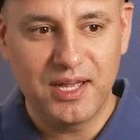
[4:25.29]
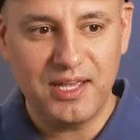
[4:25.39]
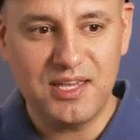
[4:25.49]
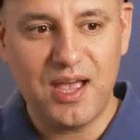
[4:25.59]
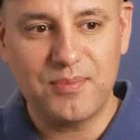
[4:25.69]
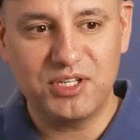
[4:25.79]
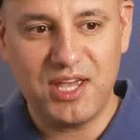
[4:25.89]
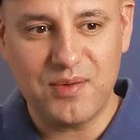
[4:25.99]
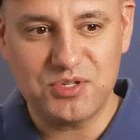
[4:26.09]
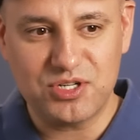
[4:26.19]
A camera
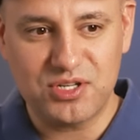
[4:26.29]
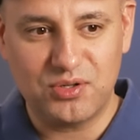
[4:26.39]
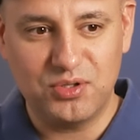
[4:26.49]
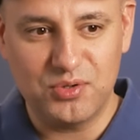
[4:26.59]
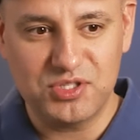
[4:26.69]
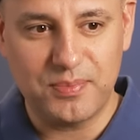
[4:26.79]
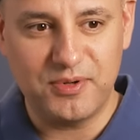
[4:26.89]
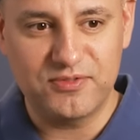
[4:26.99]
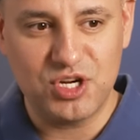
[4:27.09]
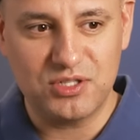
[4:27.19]
captures a close up
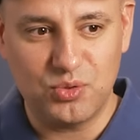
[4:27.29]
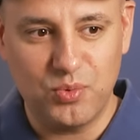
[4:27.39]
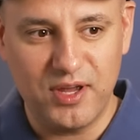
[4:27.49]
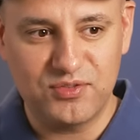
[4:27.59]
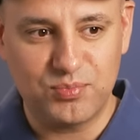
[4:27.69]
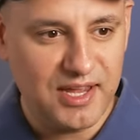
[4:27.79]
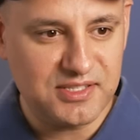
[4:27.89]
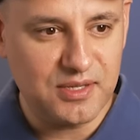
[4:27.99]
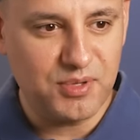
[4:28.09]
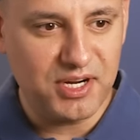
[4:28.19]
of gentle waves
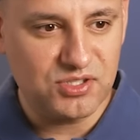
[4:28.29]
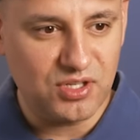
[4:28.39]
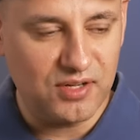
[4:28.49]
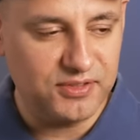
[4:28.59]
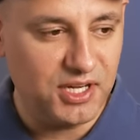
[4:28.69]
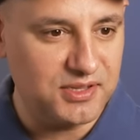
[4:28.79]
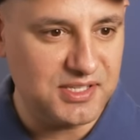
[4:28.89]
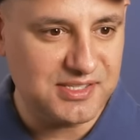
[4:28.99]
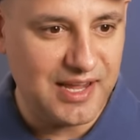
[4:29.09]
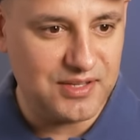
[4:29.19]
as they break softly on the
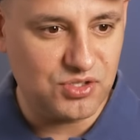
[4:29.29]
sand.